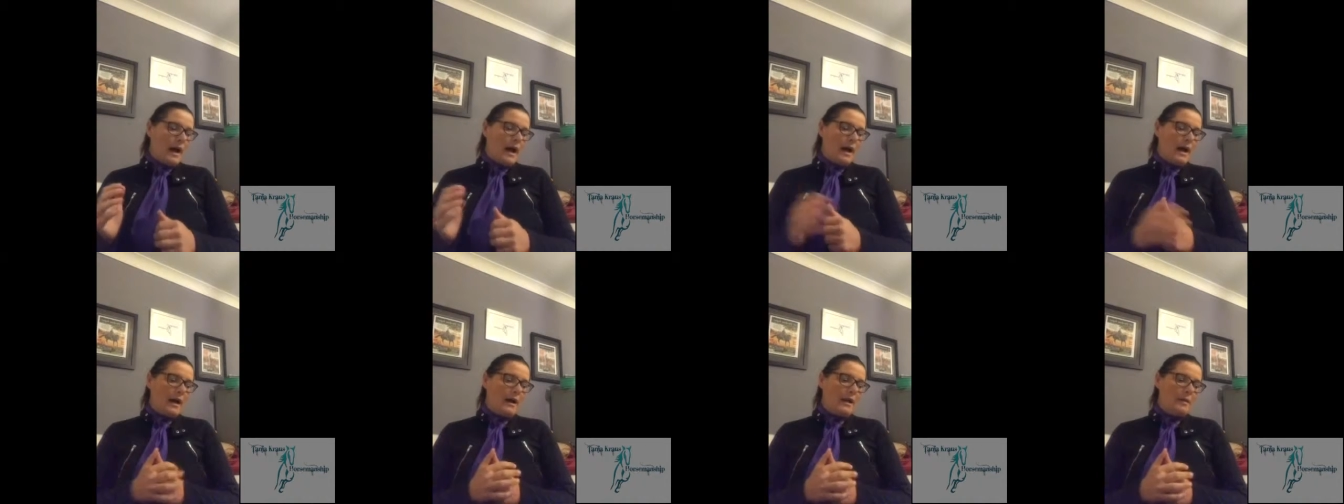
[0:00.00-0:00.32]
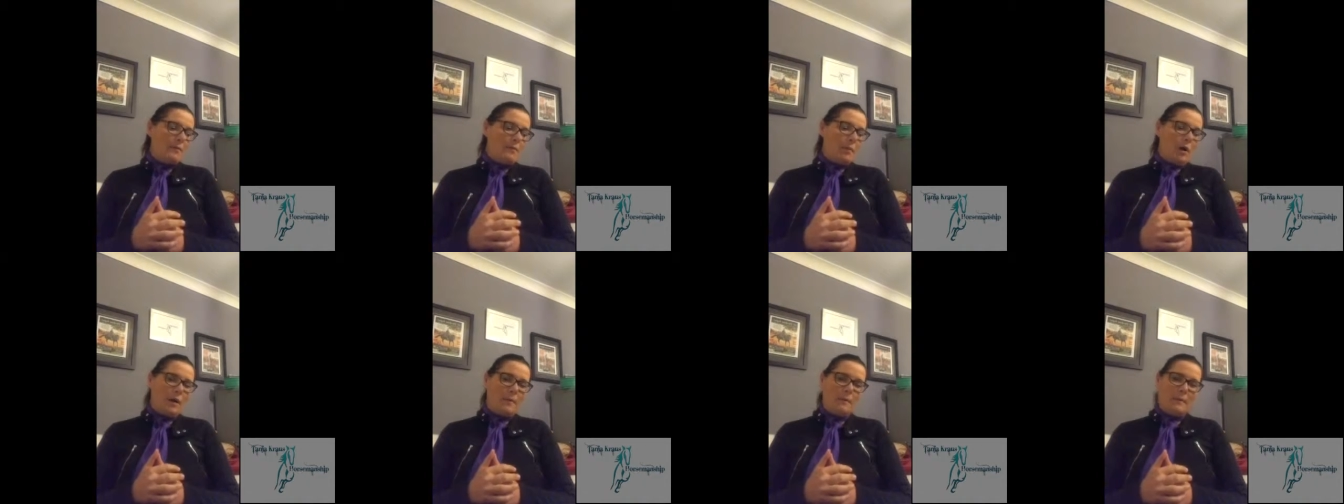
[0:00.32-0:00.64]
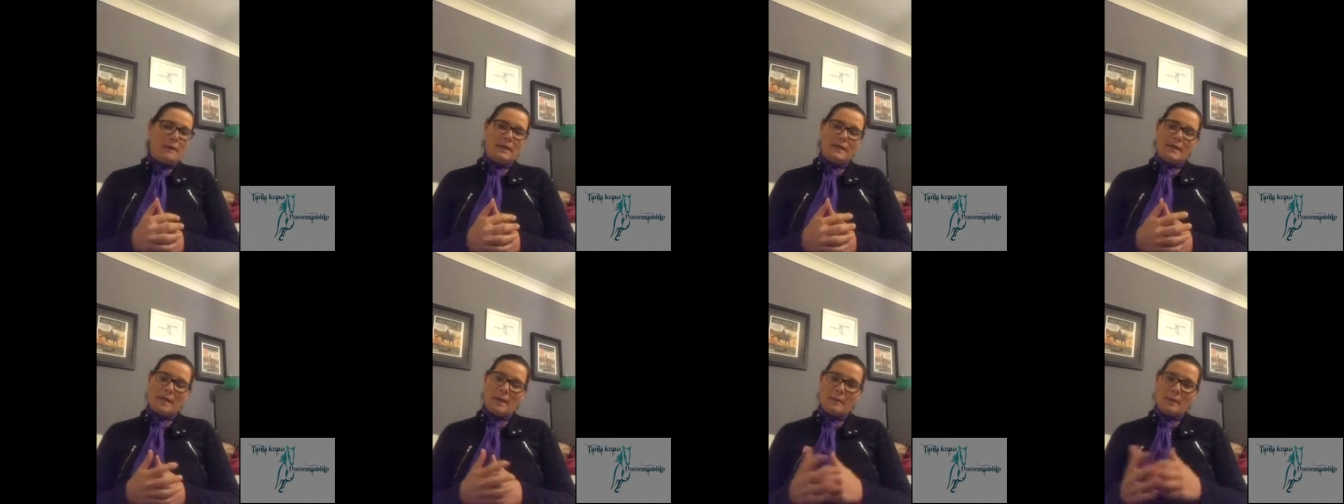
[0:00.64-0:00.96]
It might
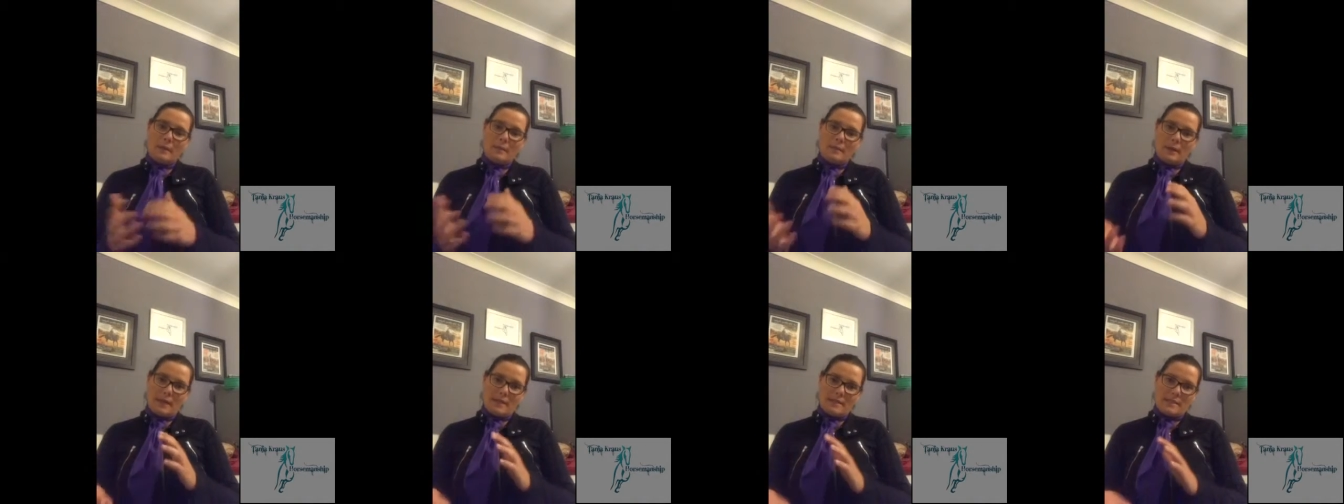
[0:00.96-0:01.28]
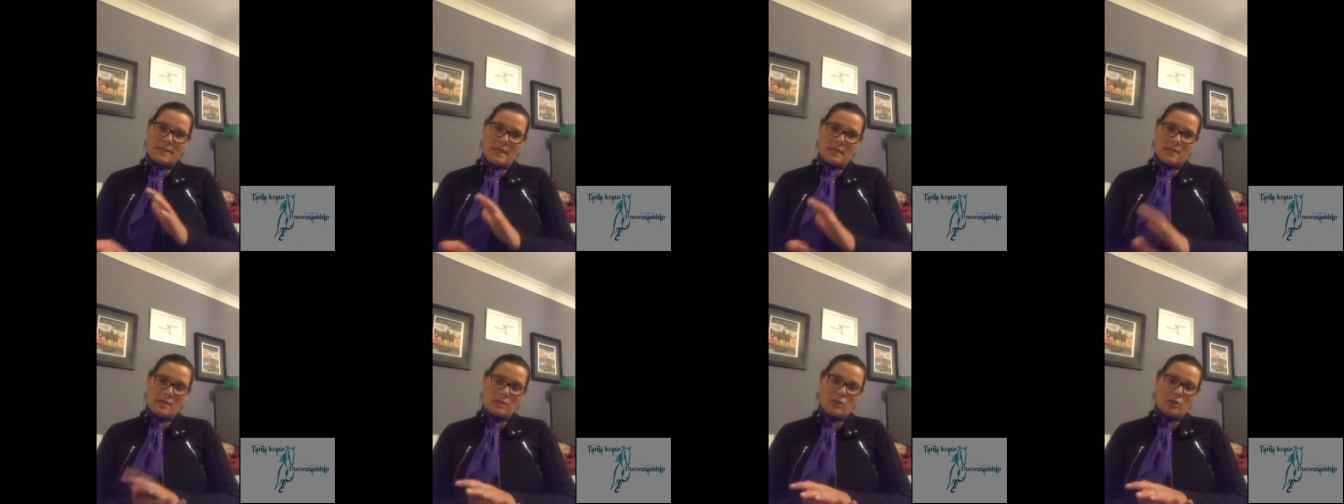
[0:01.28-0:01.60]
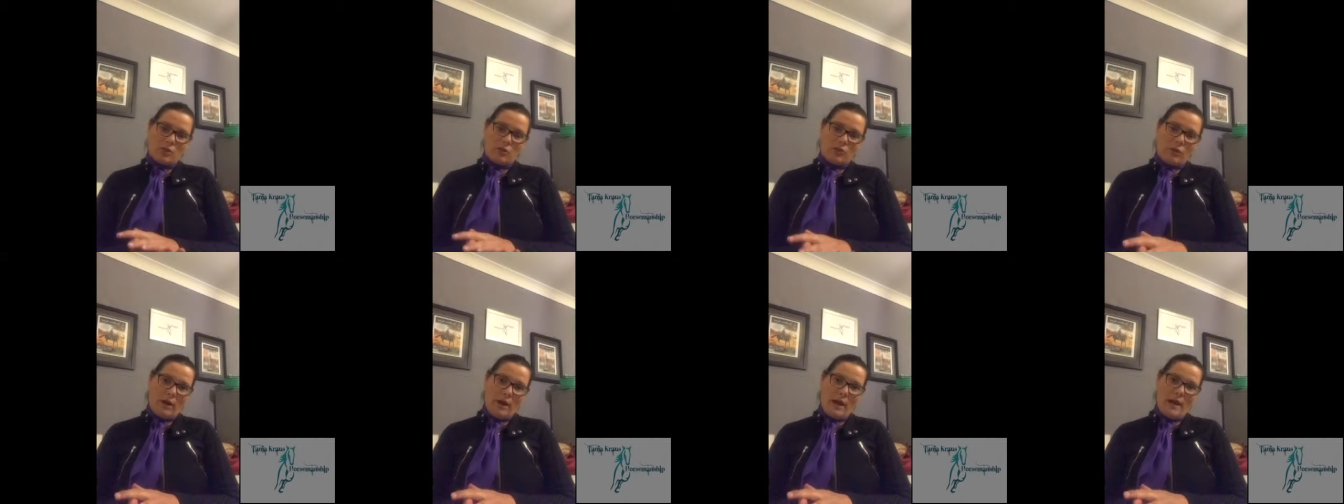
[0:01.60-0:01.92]
mean coming back down to
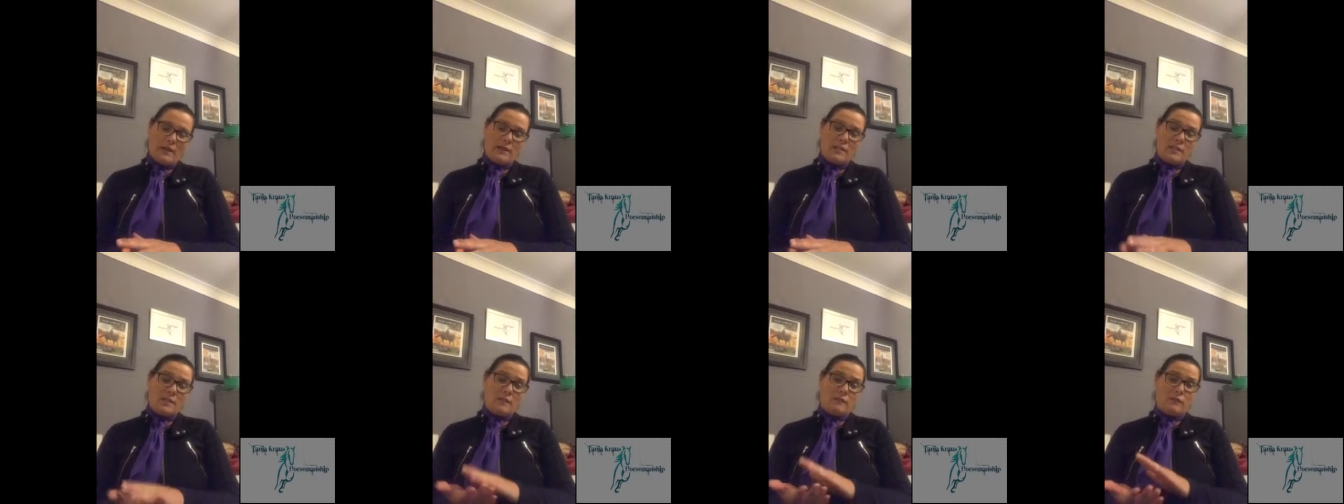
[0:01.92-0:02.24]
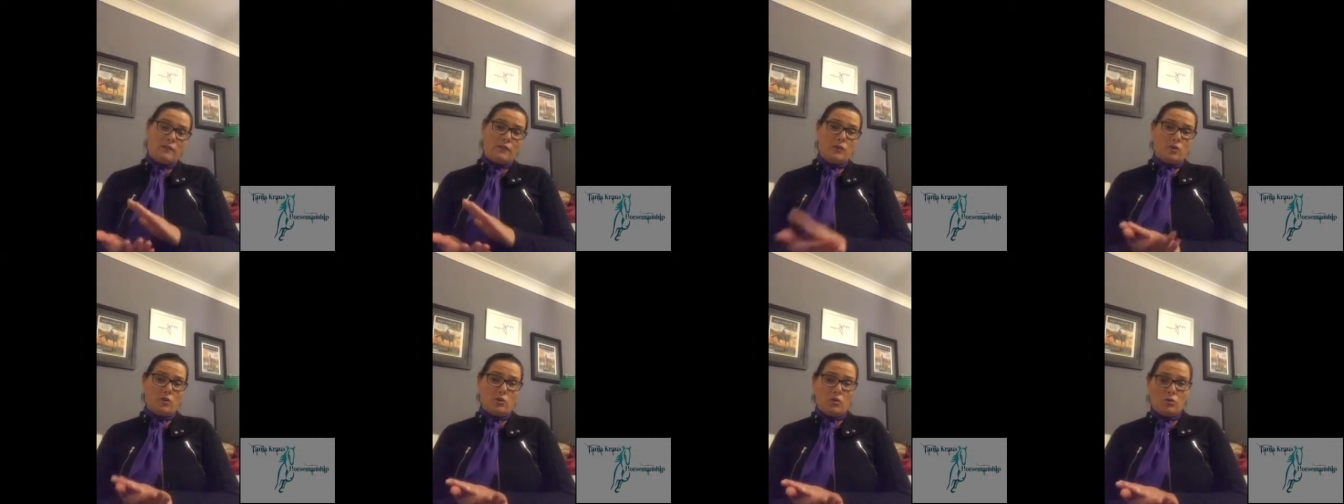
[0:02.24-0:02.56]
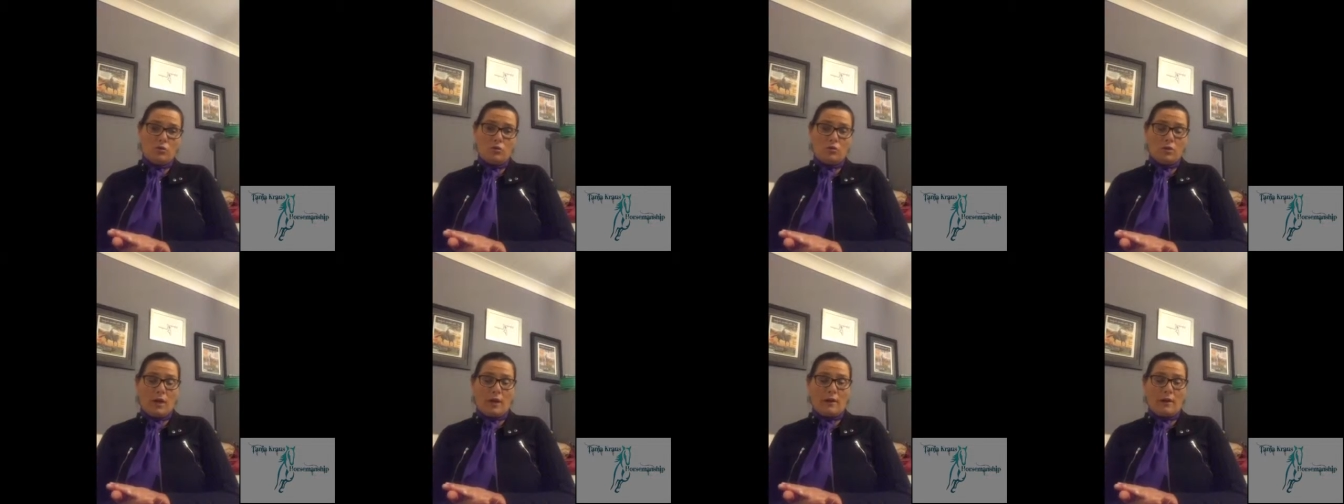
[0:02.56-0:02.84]
the ground if you